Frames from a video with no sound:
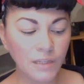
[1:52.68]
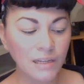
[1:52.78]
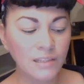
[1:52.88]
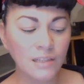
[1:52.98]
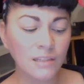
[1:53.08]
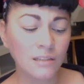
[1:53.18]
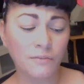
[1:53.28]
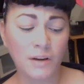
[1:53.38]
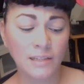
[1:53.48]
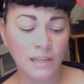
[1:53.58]
It says it
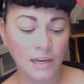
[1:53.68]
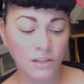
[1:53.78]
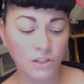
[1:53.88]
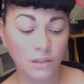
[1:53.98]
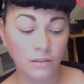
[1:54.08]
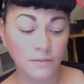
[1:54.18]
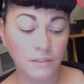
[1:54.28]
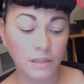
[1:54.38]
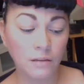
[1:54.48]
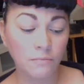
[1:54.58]
defies aging and leaves
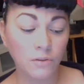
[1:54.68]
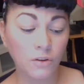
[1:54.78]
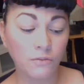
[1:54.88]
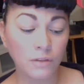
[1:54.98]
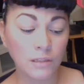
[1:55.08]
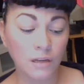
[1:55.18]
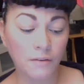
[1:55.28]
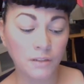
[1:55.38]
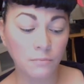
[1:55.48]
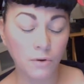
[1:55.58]
skin beautifully
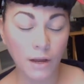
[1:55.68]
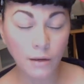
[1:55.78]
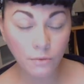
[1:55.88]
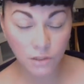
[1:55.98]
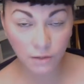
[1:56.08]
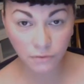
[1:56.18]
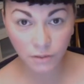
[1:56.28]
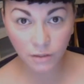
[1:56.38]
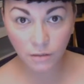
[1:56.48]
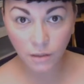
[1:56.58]
soft and bright, which I
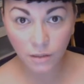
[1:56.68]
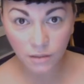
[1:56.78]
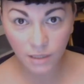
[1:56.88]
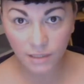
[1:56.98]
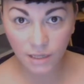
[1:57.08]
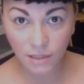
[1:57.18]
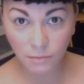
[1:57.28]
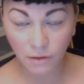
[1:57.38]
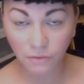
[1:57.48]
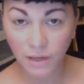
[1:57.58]
feel does that to
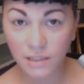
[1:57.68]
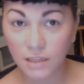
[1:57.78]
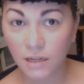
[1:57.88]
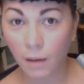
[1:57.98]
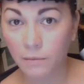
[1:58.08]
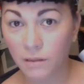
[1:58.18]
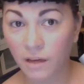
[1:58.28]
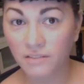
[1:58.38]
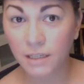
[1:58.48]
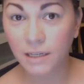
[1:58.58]
my face, and I've been
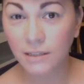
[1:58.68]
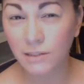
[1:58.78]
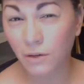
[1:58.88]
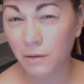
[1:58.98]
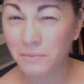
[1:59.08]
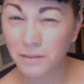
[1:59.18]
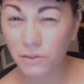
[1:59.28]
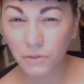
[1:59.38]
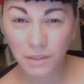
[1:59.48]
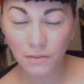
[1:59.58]
loving it. So I've been
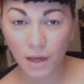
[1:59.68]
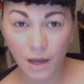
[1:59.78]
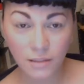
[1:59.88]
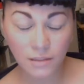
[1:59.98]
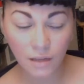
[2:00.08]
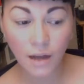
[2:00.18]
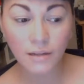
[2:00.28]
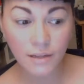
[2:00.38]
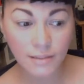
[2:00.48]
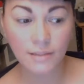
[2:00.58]
using that. It's not
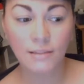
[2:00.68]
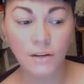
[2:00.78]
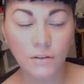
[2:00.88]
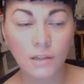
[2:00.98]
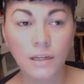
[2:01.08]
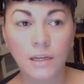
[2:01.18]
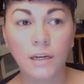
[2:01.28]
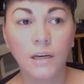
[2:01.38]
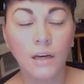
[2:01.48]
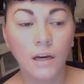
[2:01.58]
necessarily
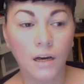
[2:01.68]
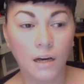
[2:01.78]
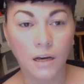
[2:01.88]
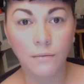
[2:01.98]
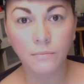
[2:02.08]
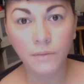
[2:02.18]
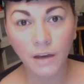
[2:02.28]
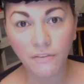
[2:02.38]
a